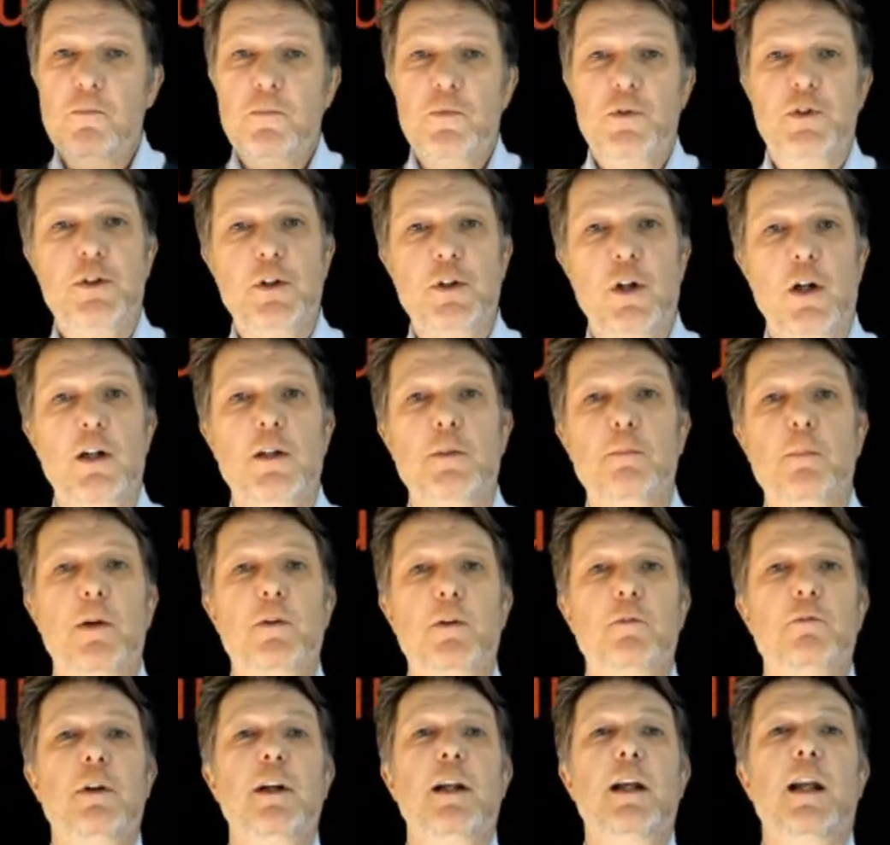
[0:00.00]
start by
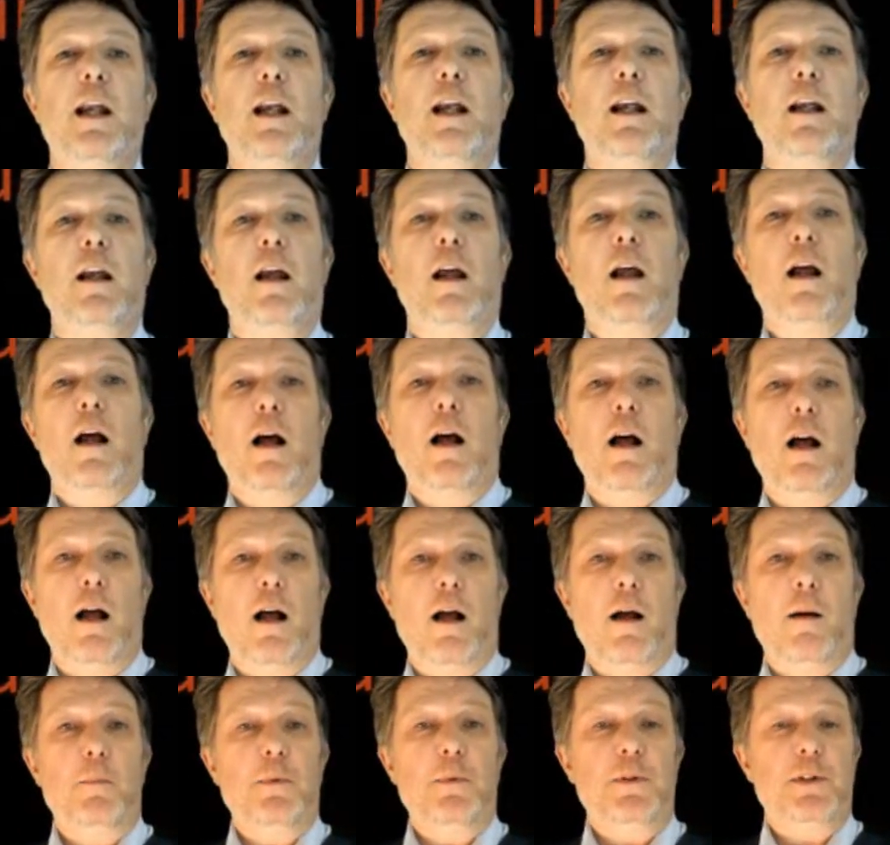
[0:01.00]
reading
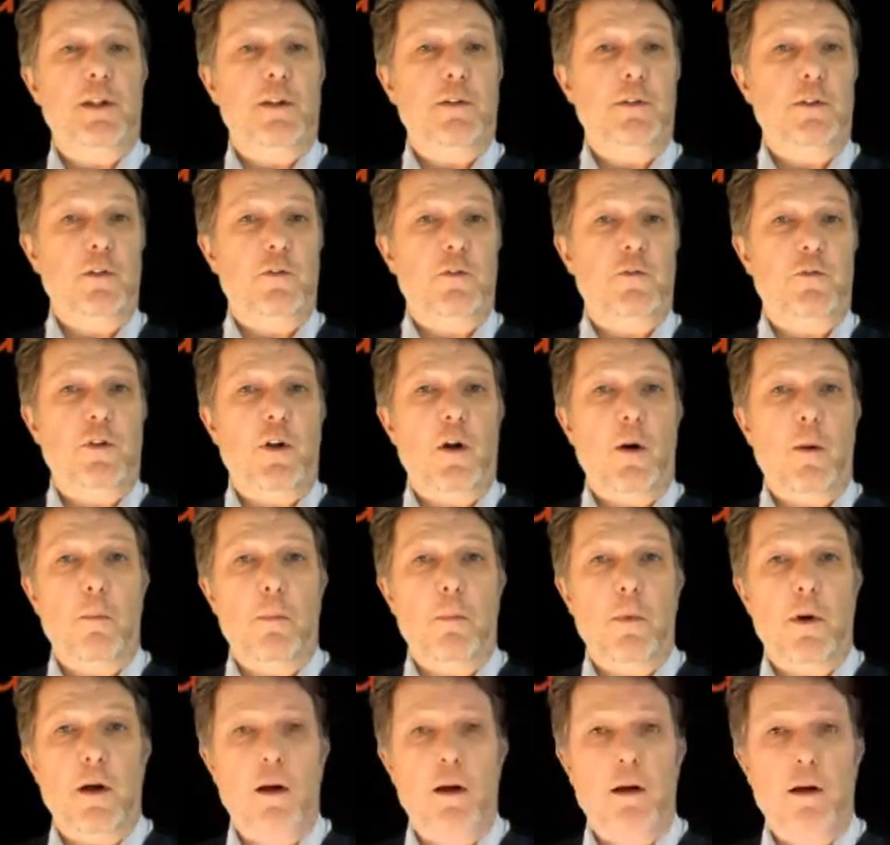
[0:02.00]
material
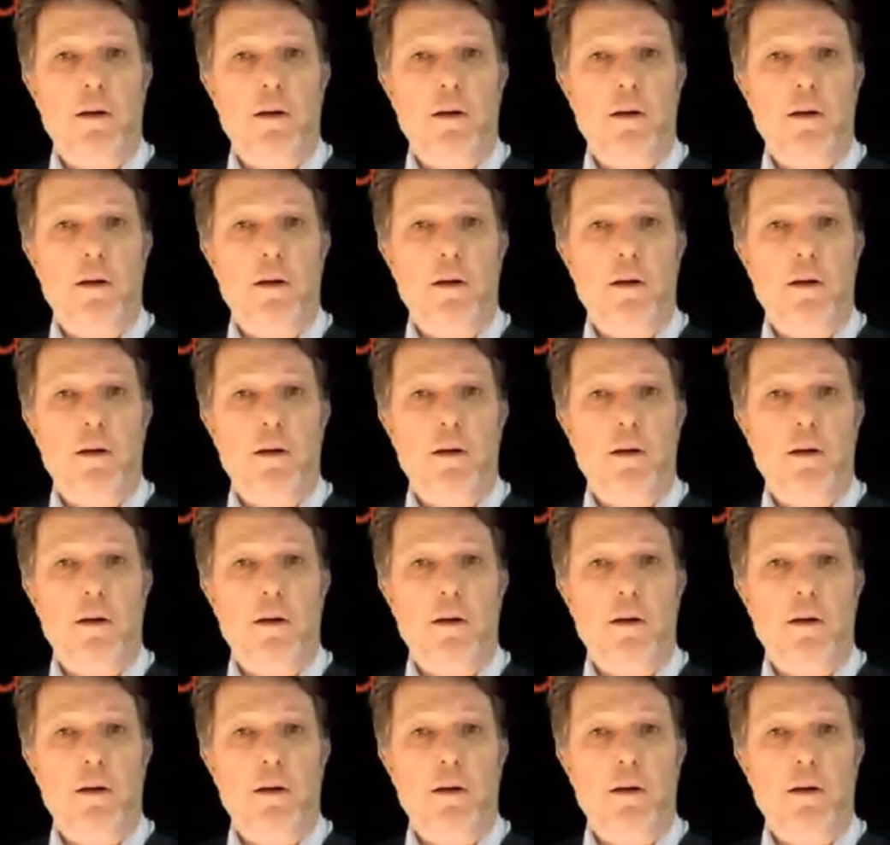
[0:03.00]
from